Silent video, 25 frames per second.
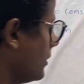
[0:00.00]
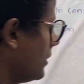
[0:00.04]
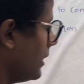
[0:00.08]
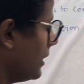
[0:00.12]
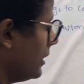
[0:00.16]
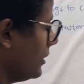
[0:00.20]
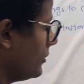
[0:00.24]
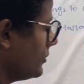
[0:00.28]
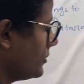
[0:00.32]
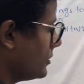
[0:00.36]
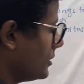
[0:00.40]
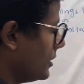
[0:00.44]
the
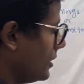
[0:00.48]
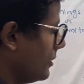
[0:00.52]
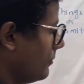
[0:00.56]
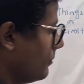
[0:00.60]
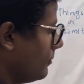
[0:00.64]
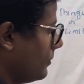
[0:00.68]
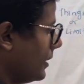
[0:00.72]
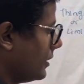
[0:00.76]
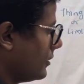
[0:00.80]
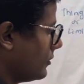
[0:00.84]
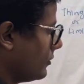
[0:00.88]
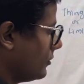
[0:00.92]
dilution
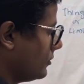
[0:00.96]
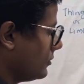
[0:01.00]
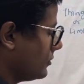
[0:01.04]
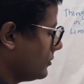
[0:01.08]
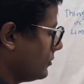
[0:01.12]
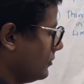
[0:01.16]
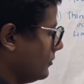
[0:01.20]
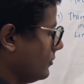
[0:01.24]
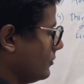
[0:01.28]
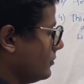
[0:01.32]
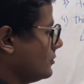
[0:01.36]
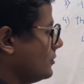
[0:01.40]
impact
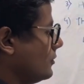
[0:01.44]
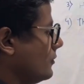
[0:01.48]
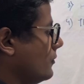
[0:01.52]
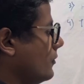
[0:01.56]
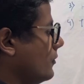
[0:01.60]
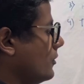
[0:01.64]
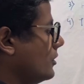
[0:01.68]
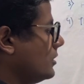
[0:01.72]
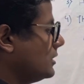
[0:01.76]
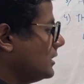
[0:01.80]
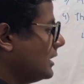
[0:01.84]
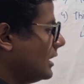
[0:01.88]
also. So
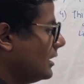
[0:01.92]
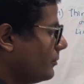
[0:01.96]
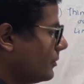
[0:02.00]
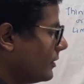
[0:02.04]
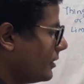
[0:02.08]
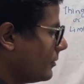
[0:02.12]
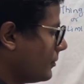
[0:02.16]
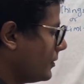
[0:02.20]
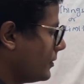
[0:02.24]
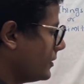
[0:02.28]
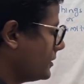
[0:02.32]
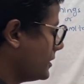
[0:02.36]
for that
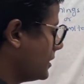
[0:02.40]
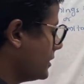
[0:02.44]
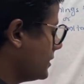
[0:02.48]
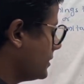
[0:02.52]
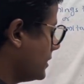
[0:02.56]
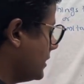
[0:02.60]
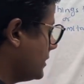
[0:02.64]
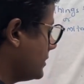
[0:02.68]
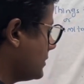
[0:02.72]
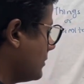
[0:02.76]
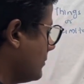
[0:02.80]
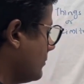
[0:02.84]
purposes,
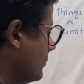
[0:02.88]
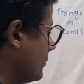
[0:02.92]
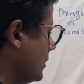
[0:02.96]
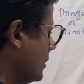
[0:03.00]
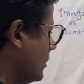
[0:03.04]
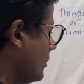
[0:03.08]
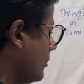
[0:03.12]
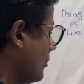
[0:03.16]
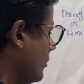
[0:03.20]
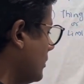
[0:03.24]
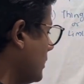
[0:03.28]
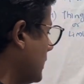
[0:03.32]
there is
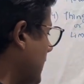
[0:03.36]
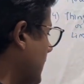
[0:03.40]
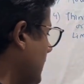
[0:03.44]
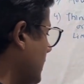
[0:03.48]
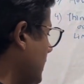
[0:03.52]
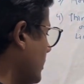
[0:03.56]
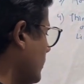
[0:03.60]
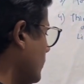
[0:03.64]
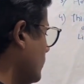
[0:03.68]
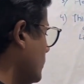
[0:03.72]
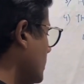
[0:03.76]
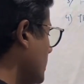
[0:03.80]
something called
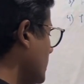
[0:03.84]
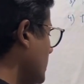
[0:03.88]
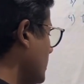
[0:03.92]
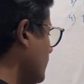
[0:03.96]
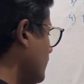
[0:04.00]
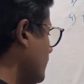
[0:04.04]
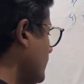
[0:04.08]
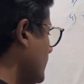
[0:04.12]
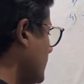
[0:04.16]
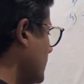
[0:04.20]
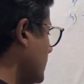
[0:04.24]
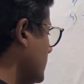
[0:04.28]
diluted
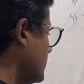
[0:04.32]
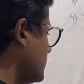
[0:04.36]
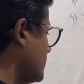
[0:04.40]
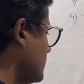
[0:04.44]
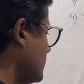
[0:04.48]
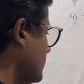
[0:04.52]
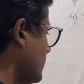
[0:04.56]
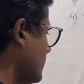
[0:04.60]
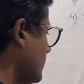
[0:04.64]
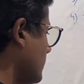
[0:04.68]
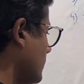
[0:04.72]
EPS